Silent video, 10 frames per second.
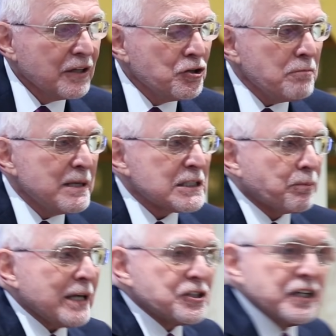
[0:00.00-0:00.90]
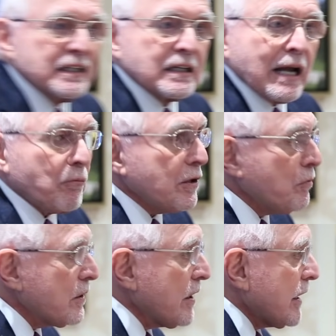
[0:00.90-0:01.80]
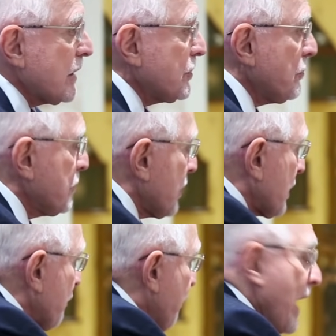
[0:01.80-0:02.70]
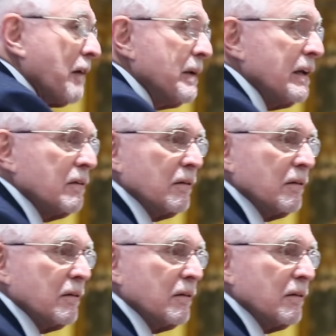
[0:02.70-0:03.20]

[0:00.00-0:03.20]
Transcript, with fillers: You'd be spreadsheeting it. I wonder what they're going to do. They're going to fire me?